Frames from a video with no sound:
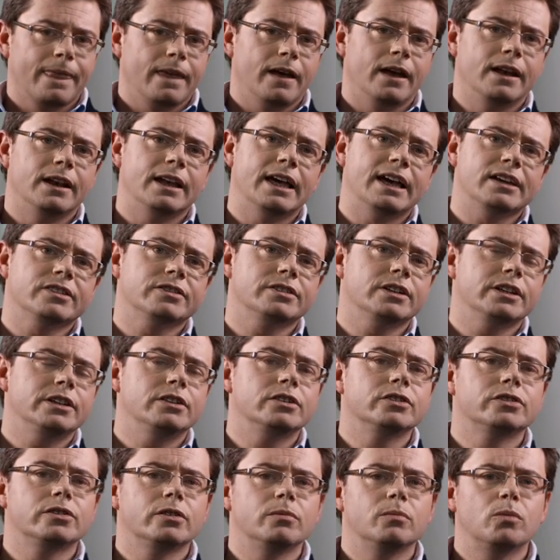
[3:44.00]
And lastly,
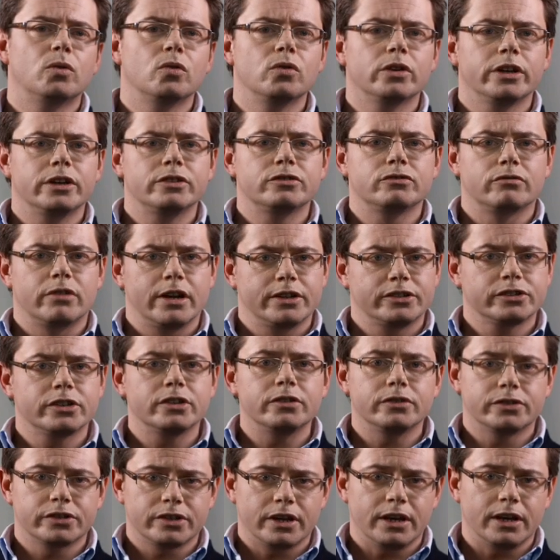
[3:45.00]
there's the Mortgage
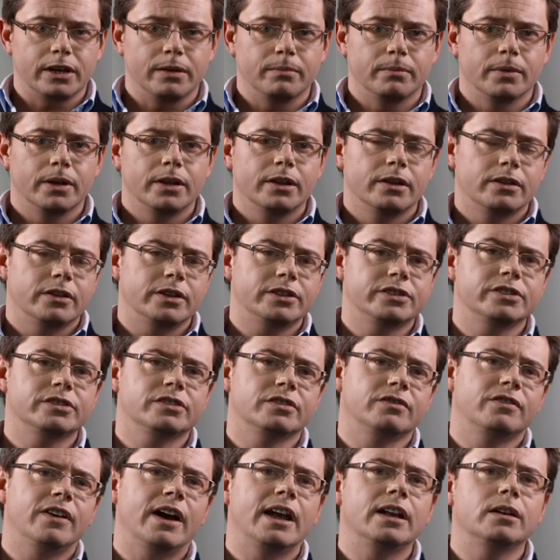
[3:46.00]
Rescue Scheme. This is
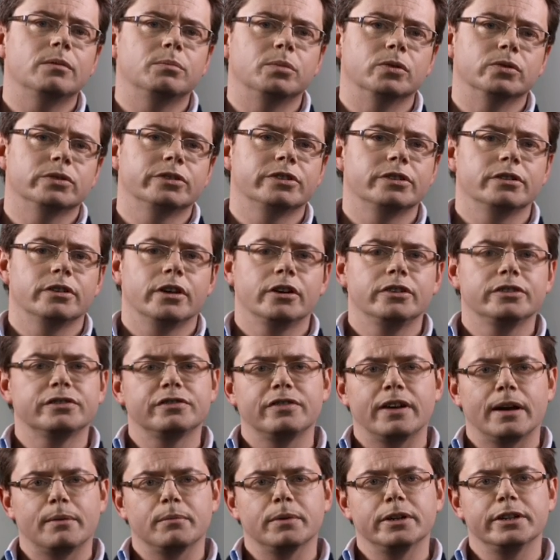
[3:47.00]
available to those
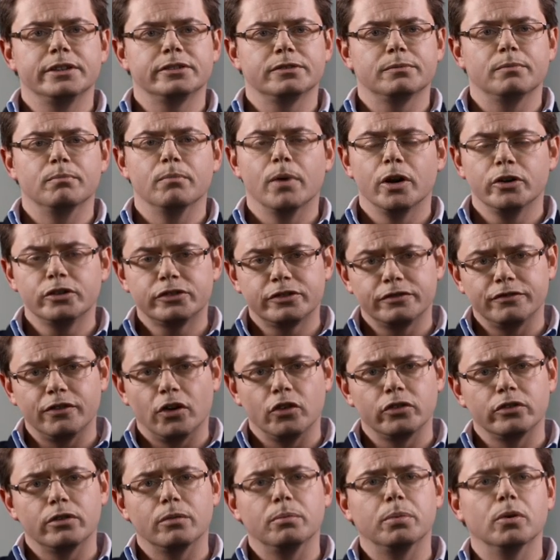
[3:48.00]
families most
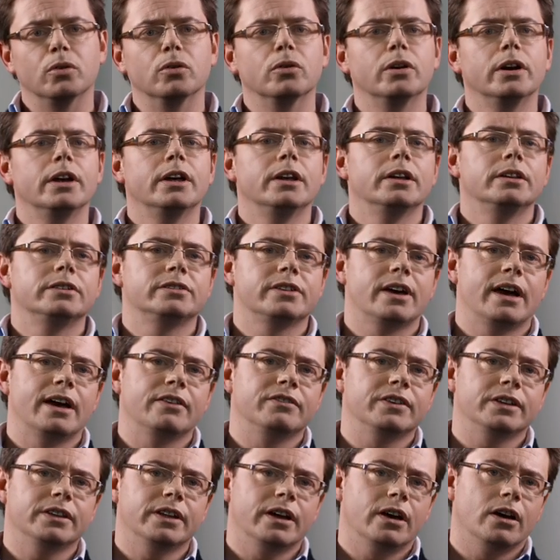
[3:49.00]
vulnerable to
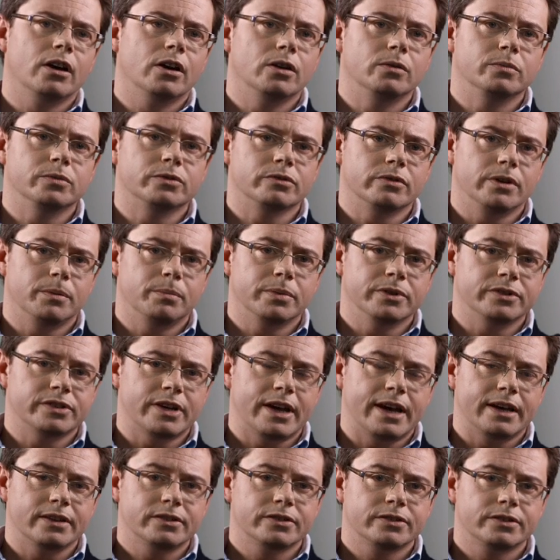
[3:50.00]
having their homes
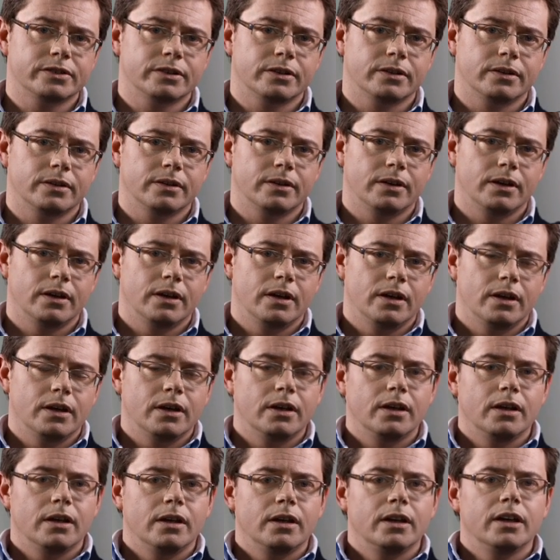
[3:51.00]
repossessed.
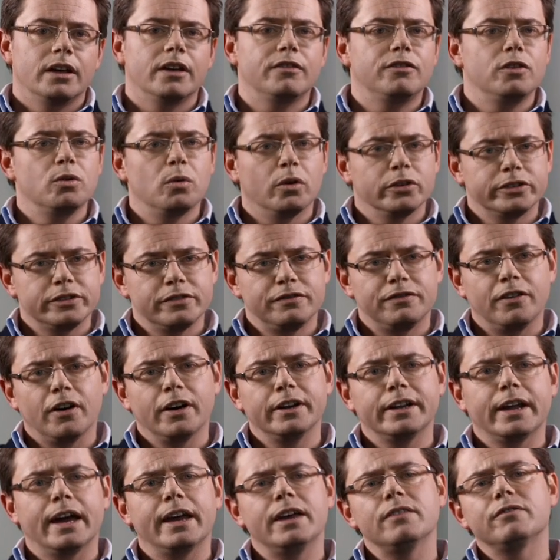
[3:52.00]
If you want to
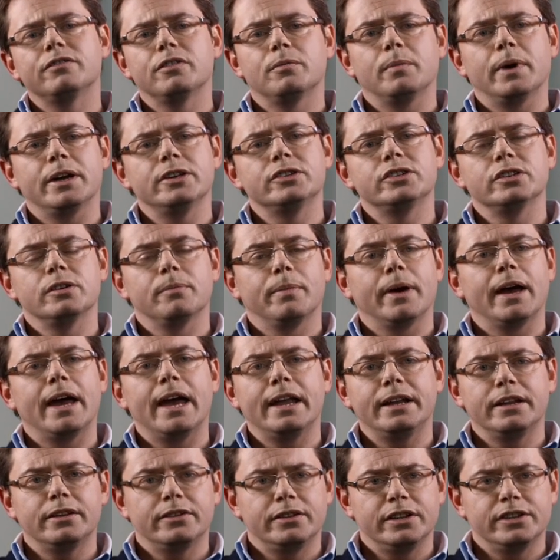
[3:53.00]
find out information about
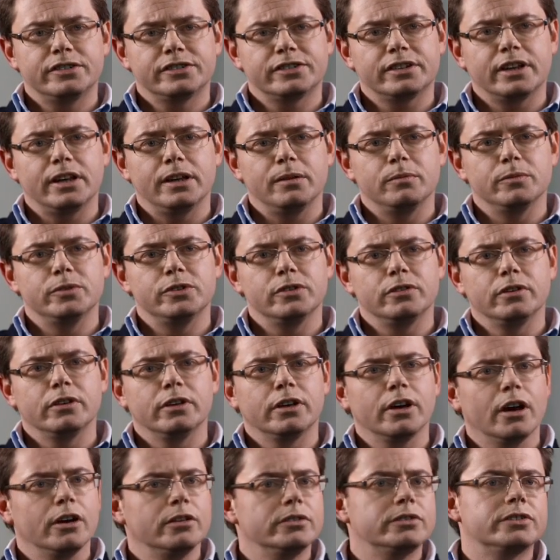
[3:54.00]
any of these schemes, you can
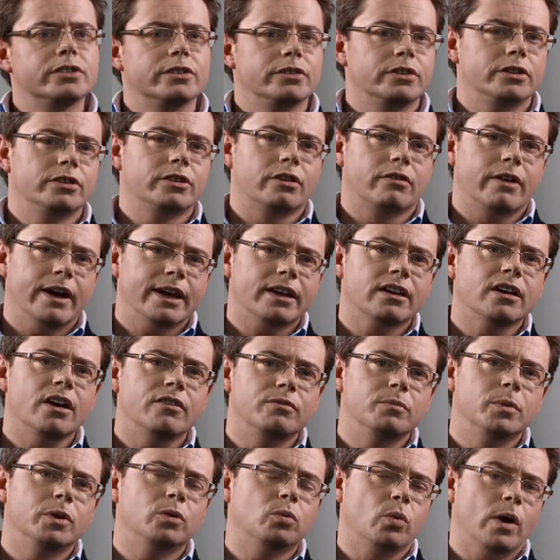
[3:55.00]
go to the direct
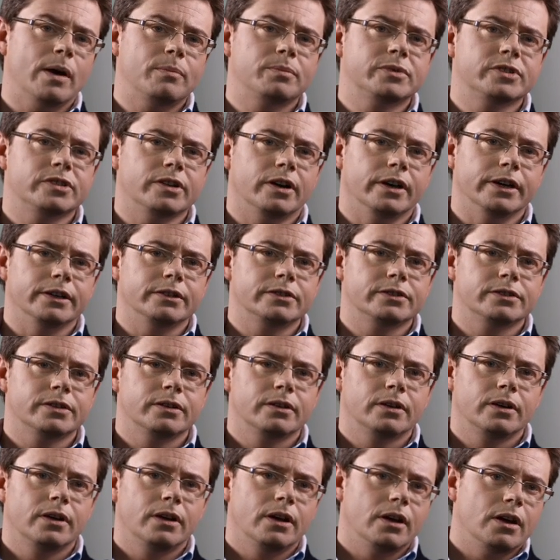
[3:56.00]
government website.
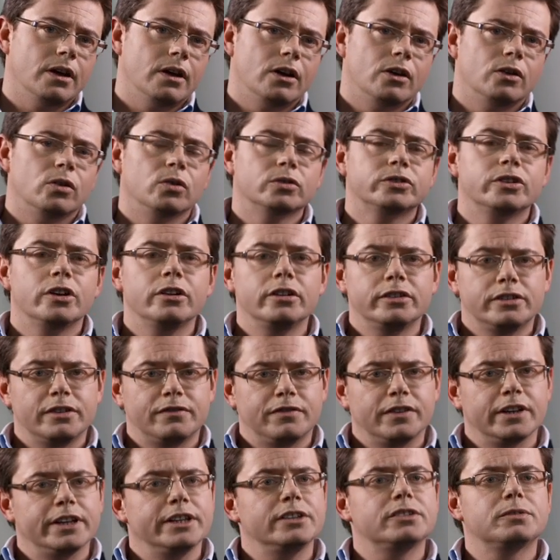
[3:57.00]

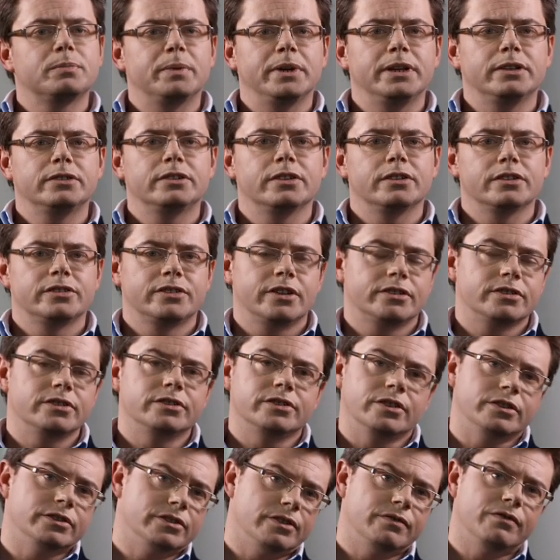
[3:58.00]
Alternatively, speak to the
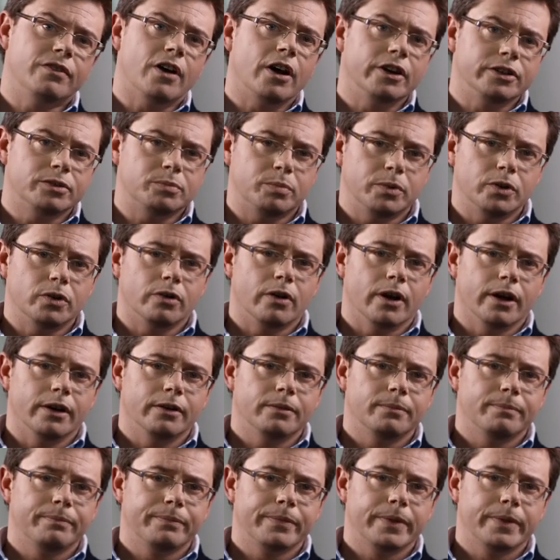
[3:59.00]
Citizens Advice Bureau.